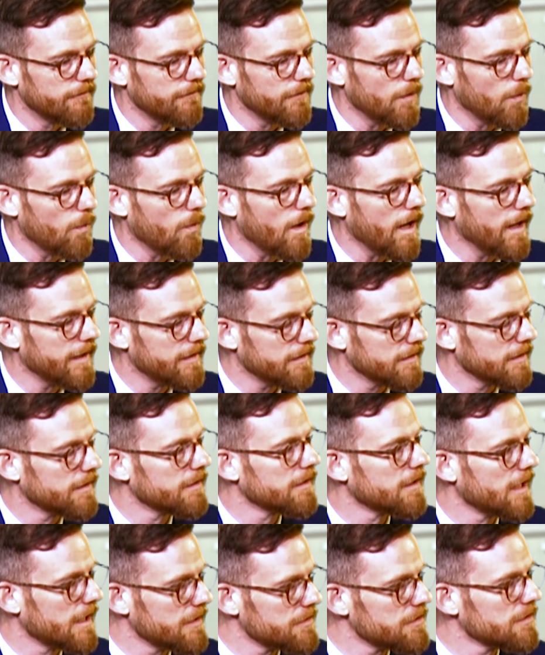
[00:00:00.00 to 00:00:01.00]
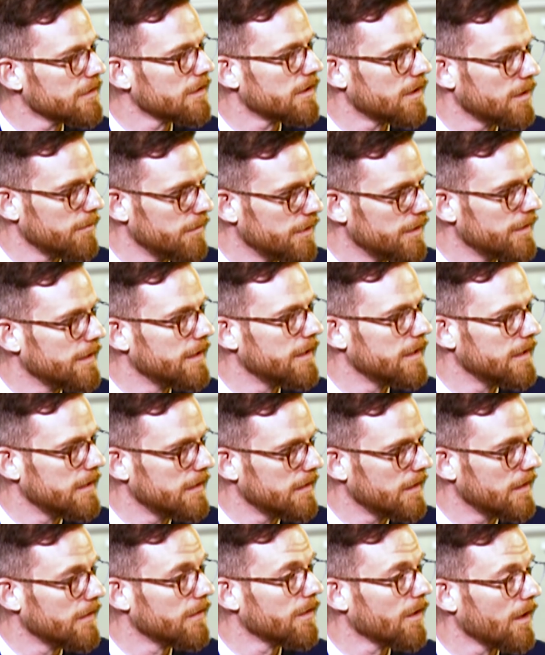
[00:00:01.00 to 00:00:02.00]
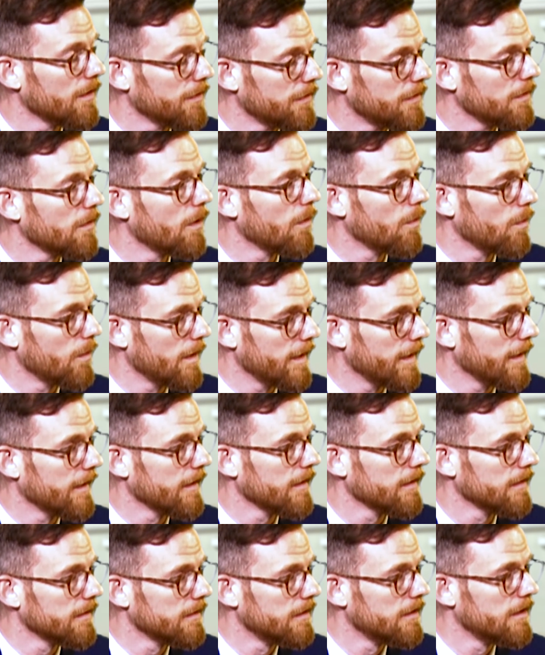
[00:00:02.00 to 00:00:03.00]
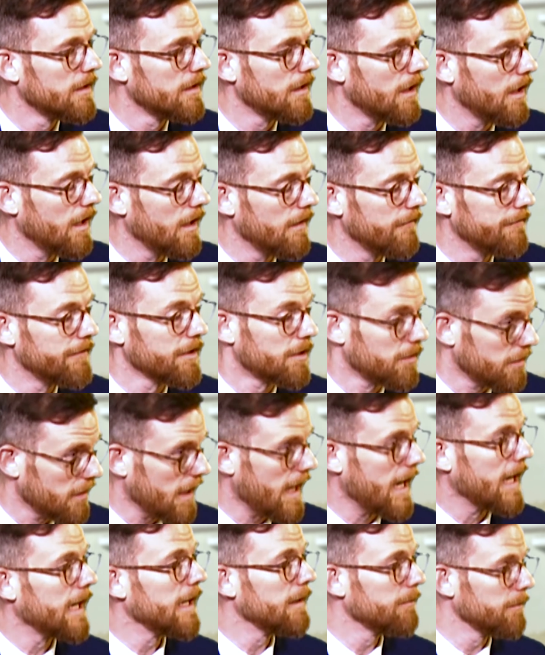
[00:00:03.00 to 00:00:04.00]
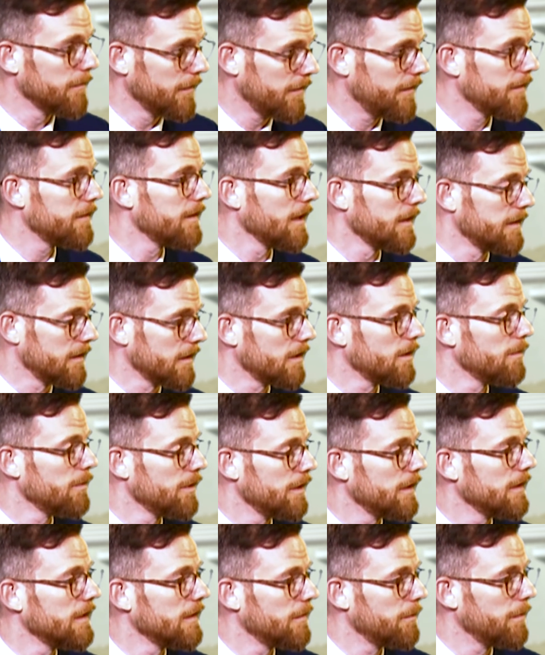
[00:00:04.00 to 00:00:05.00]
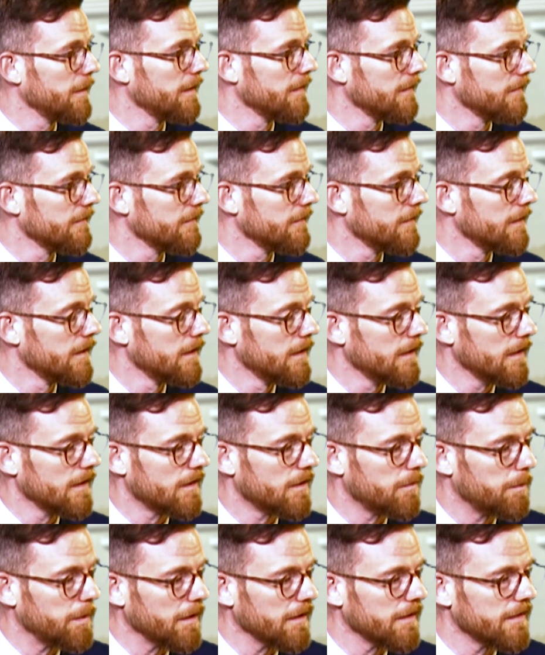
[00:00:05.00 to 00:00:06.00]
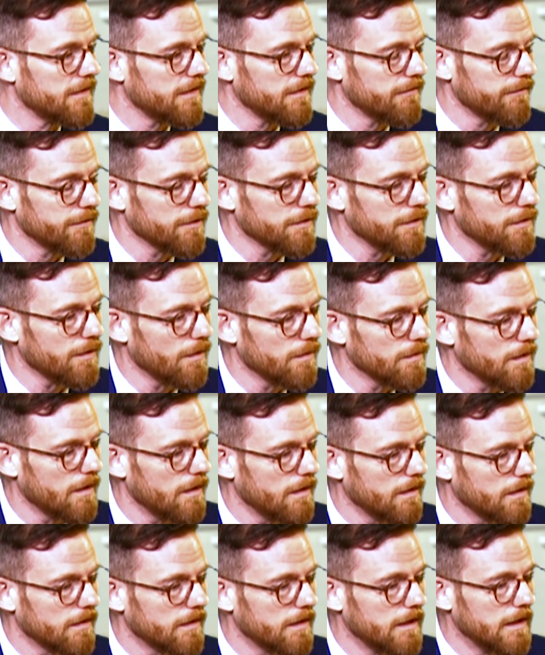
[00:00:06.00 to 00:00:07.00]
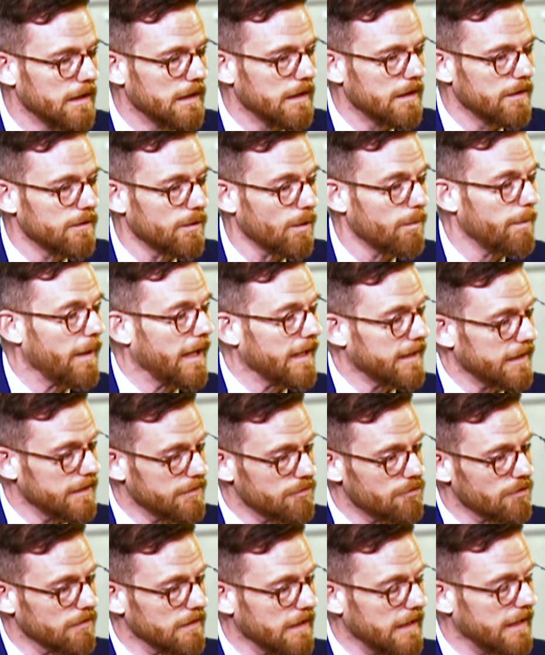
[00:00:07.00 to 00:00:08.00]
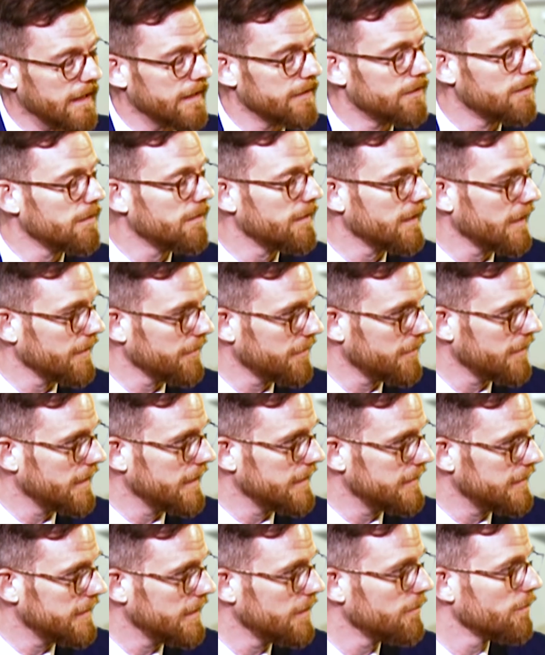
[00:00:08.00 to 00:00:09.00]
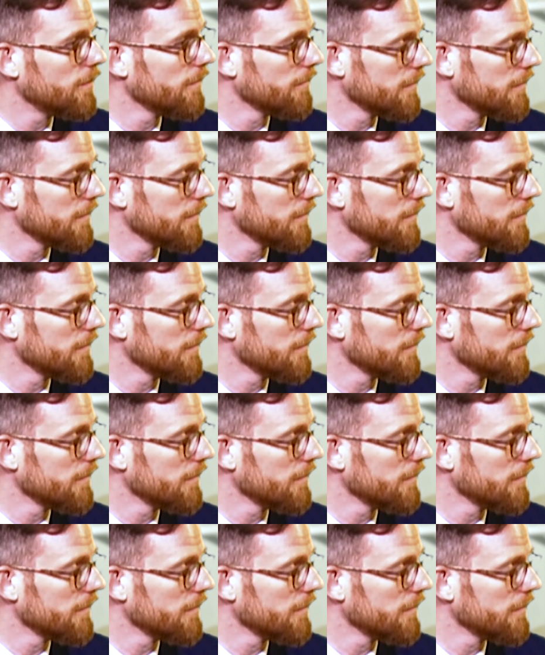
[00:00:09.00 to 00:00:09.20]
the wider international community is also aware of the crimes that the community's been experiencing for so long. So back in July 2018, we